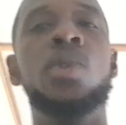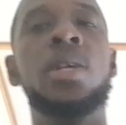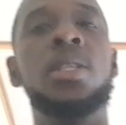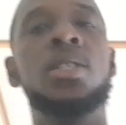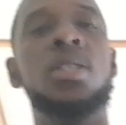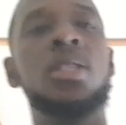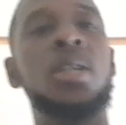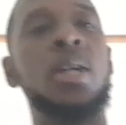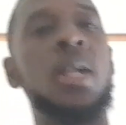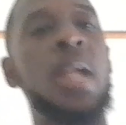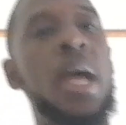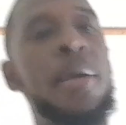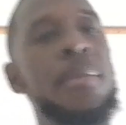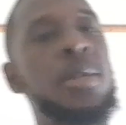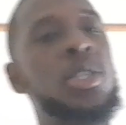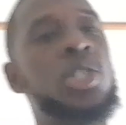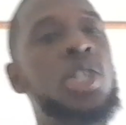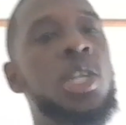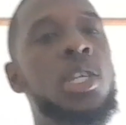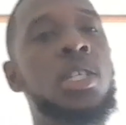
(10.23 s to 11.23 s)
related to
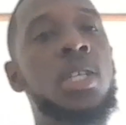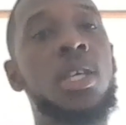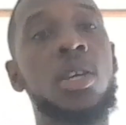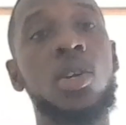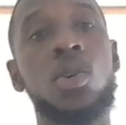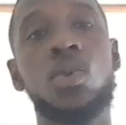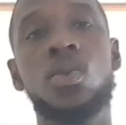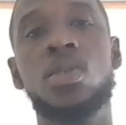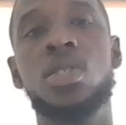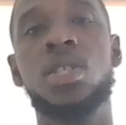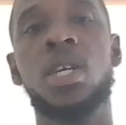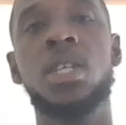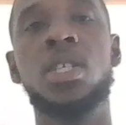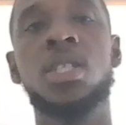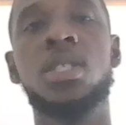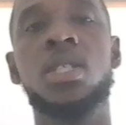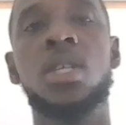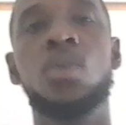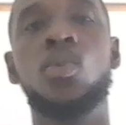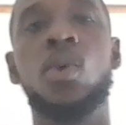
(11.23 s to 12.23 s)
climate change, include
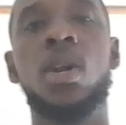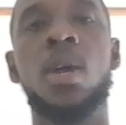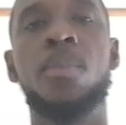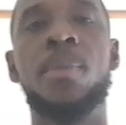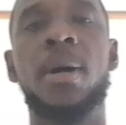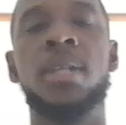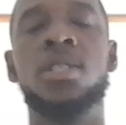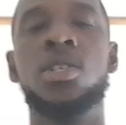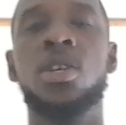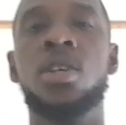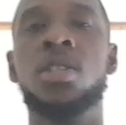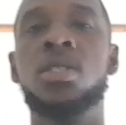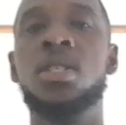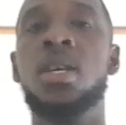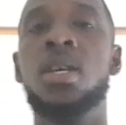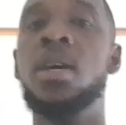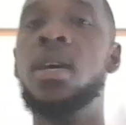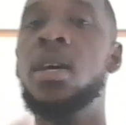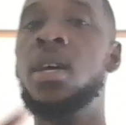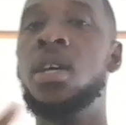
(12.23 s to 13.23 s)
changes in weather
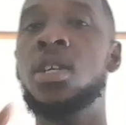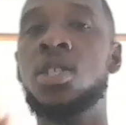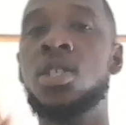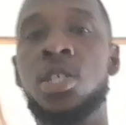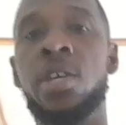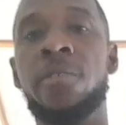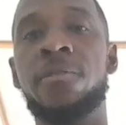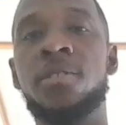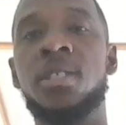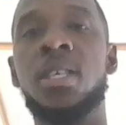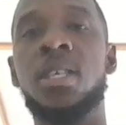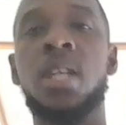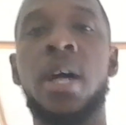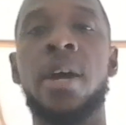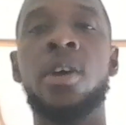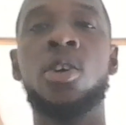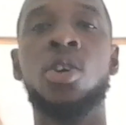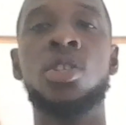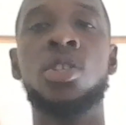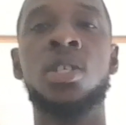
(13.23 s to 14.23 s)
patterns, shifts in
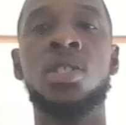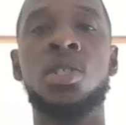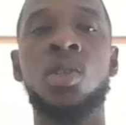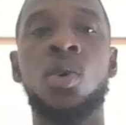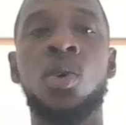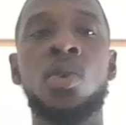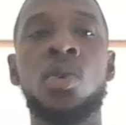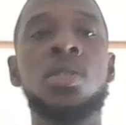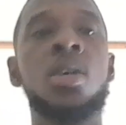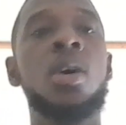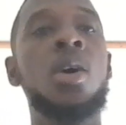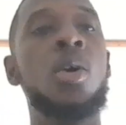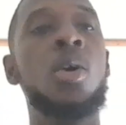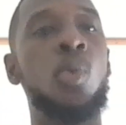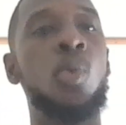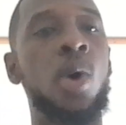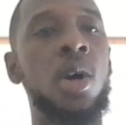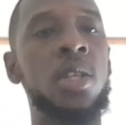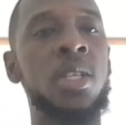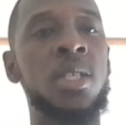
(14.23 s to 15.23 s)
agricultural zones,
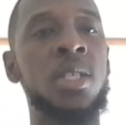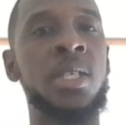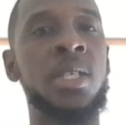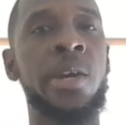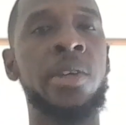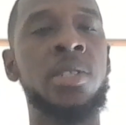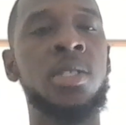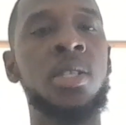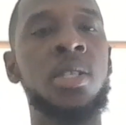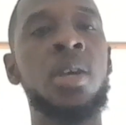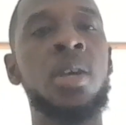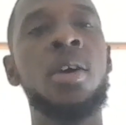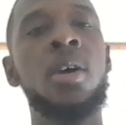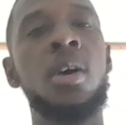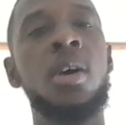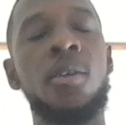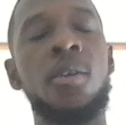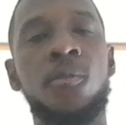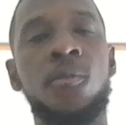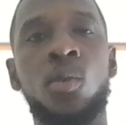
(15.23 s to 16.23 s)
water scarcity,
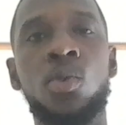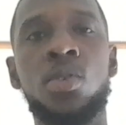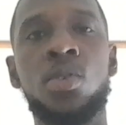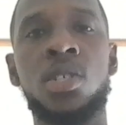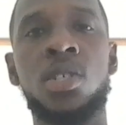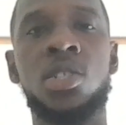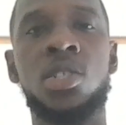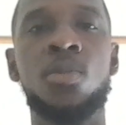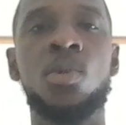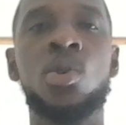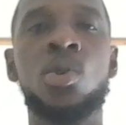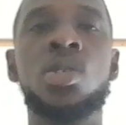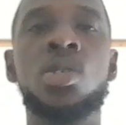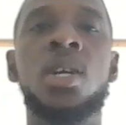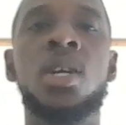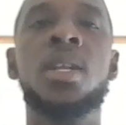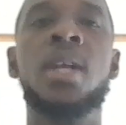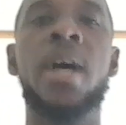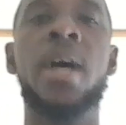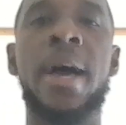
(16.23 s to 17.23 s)
food
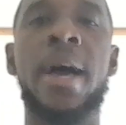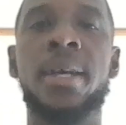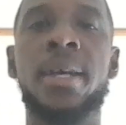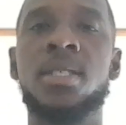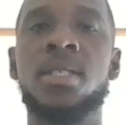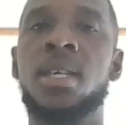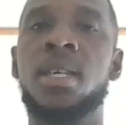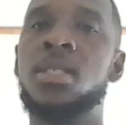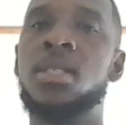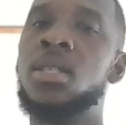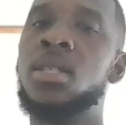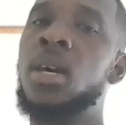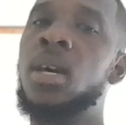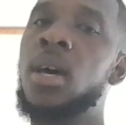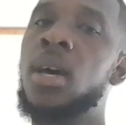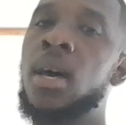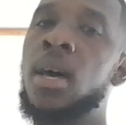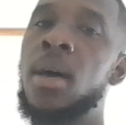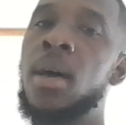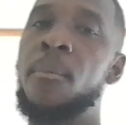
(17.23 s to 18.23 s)
distribution, access,
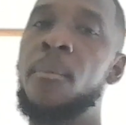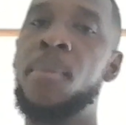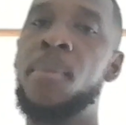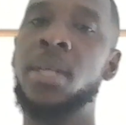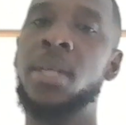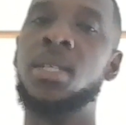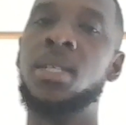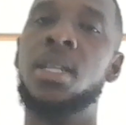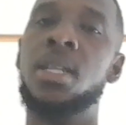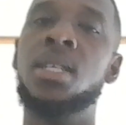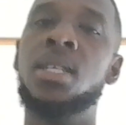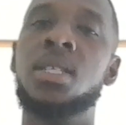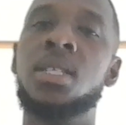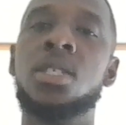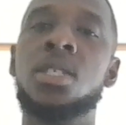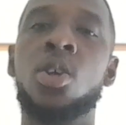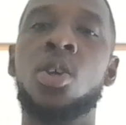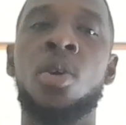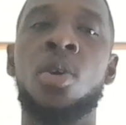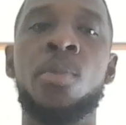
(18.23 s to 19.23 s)
pest and
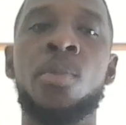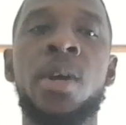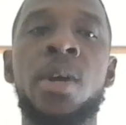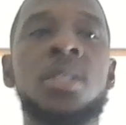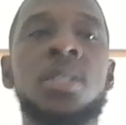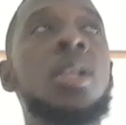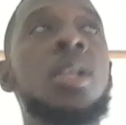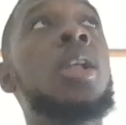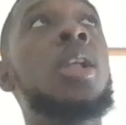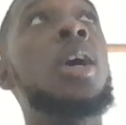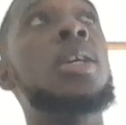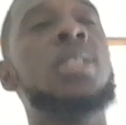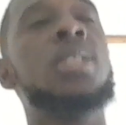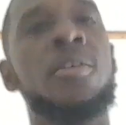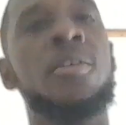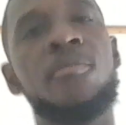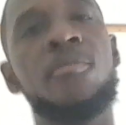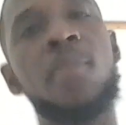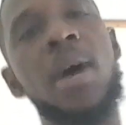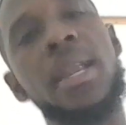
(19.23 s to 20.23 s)
disease outbreaks,
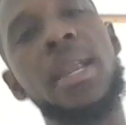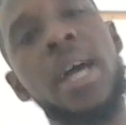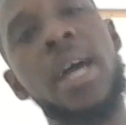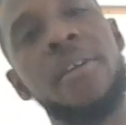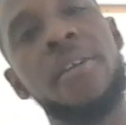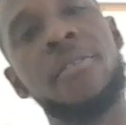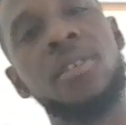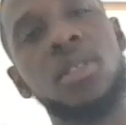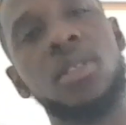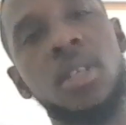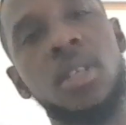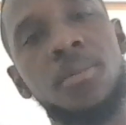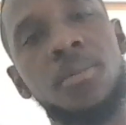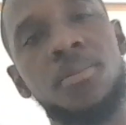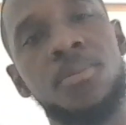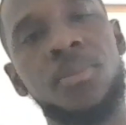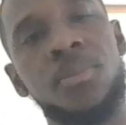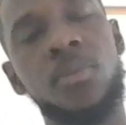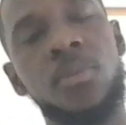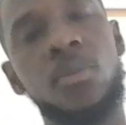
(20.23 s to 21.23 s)
loss of biodiversity.